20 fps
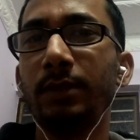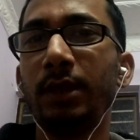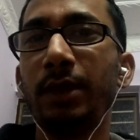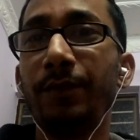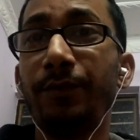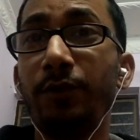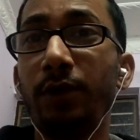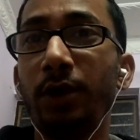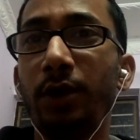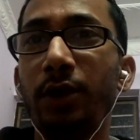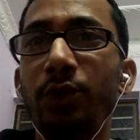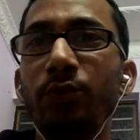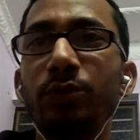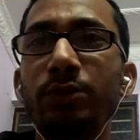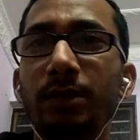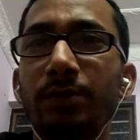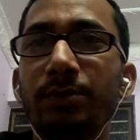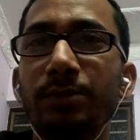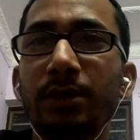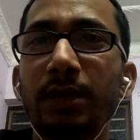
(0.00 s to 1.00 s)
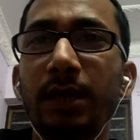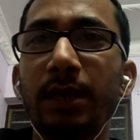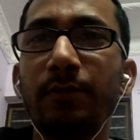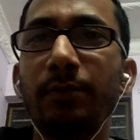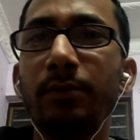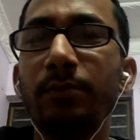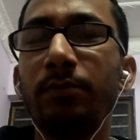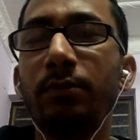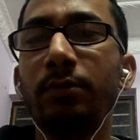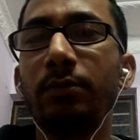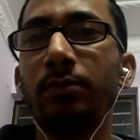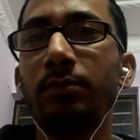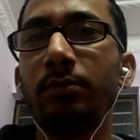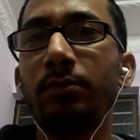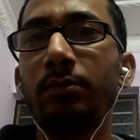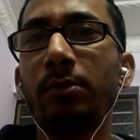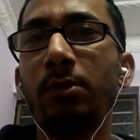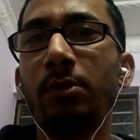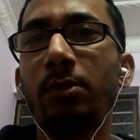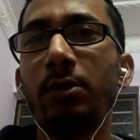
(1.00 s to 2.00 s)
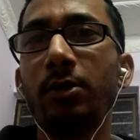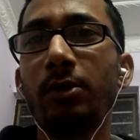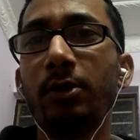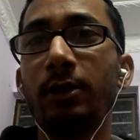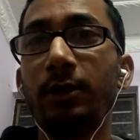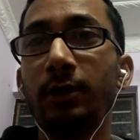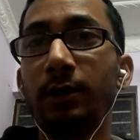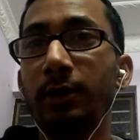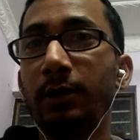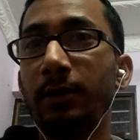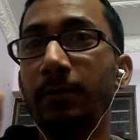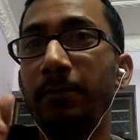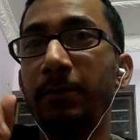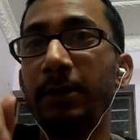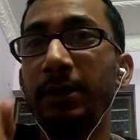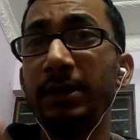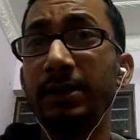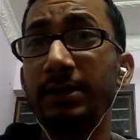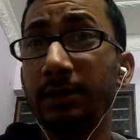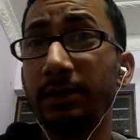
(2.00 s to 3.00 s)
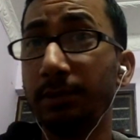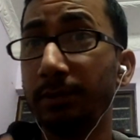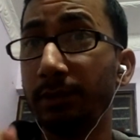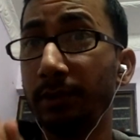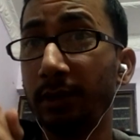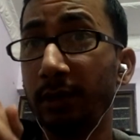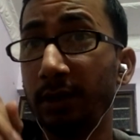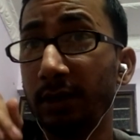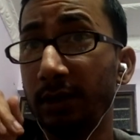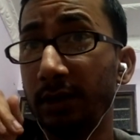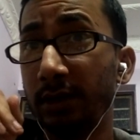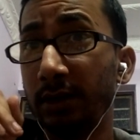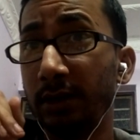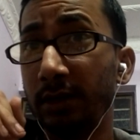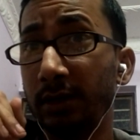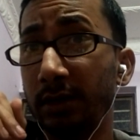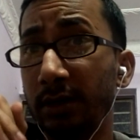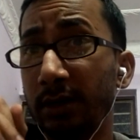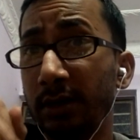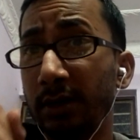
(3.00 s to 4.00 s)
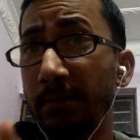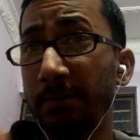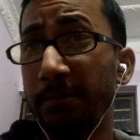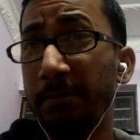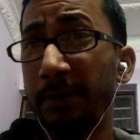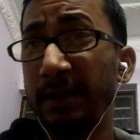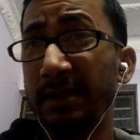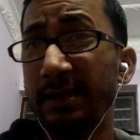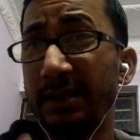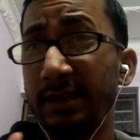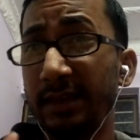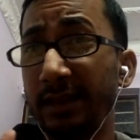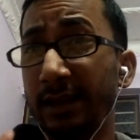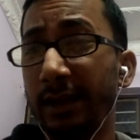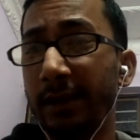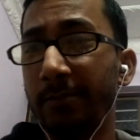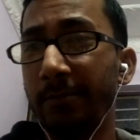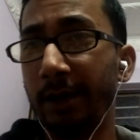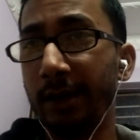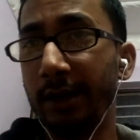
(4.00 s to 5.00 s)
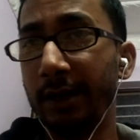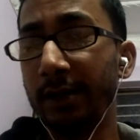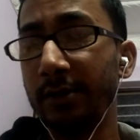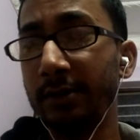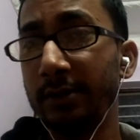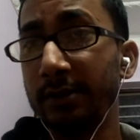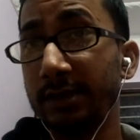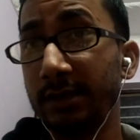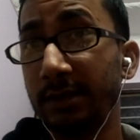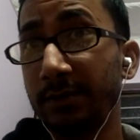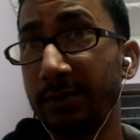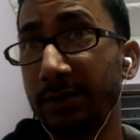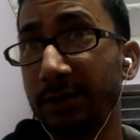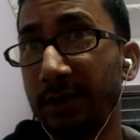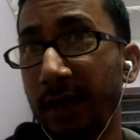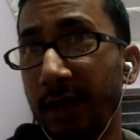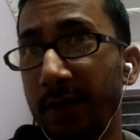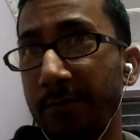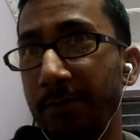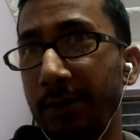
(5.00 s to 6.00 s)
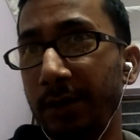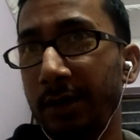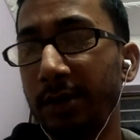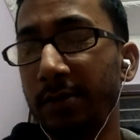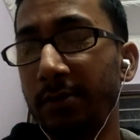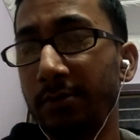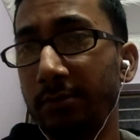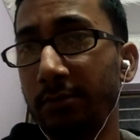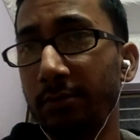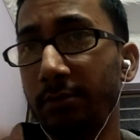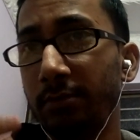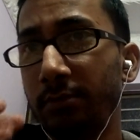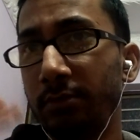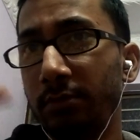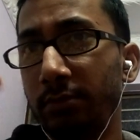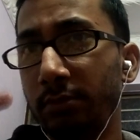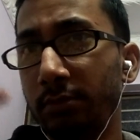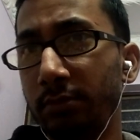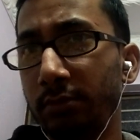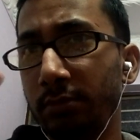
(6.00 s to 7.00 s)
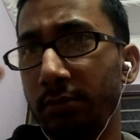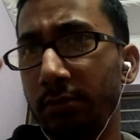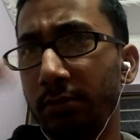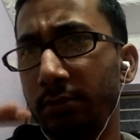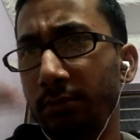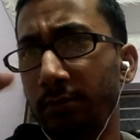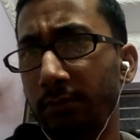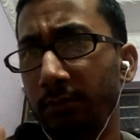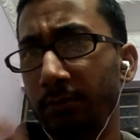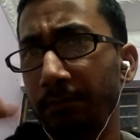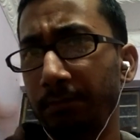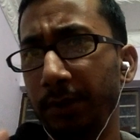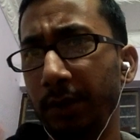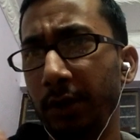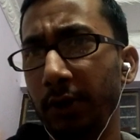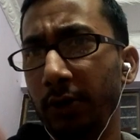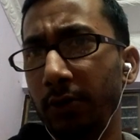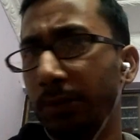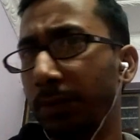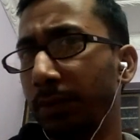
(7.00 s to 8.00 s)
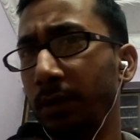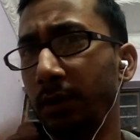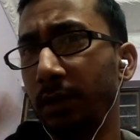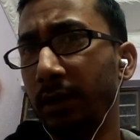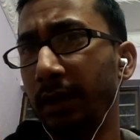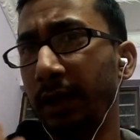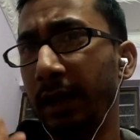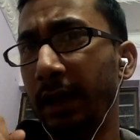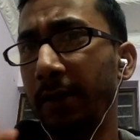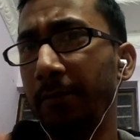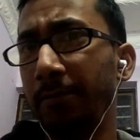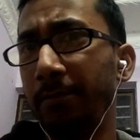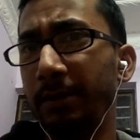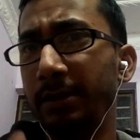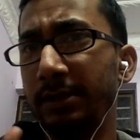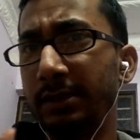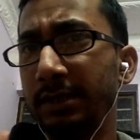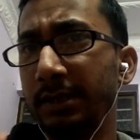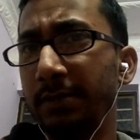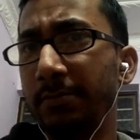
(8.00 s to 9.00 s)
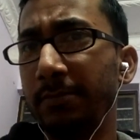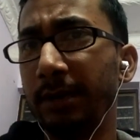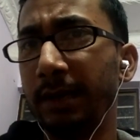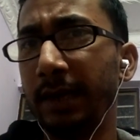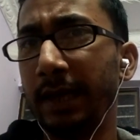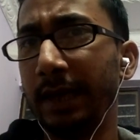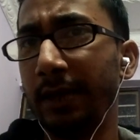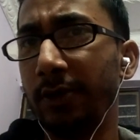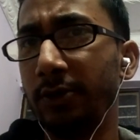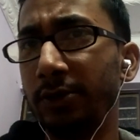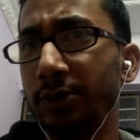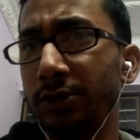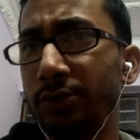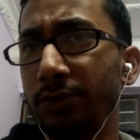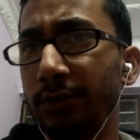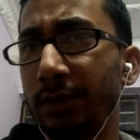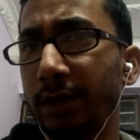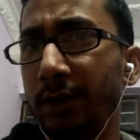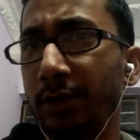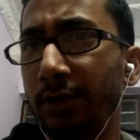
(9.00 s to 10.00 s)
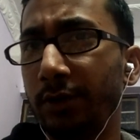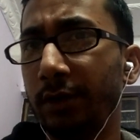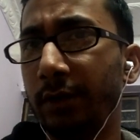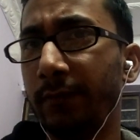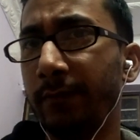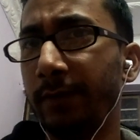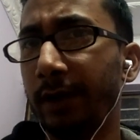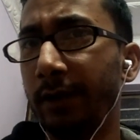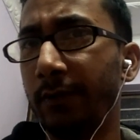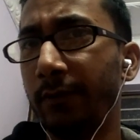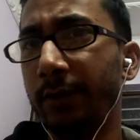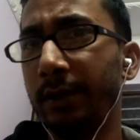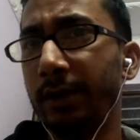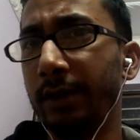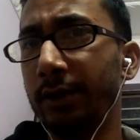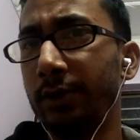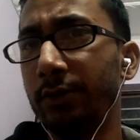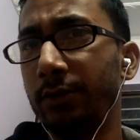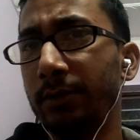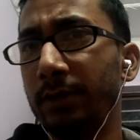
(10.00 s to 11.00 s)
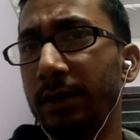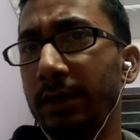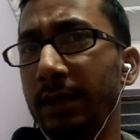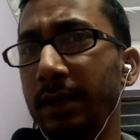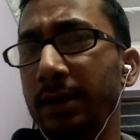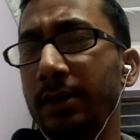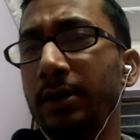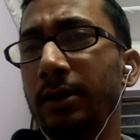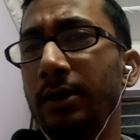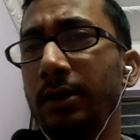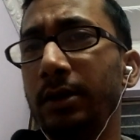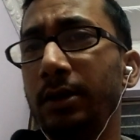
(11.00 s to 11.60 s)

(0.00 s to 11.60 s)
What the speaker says: if you are new subscriber, please press the red button, subscribe button below, and press the bell icons to get notified when you will get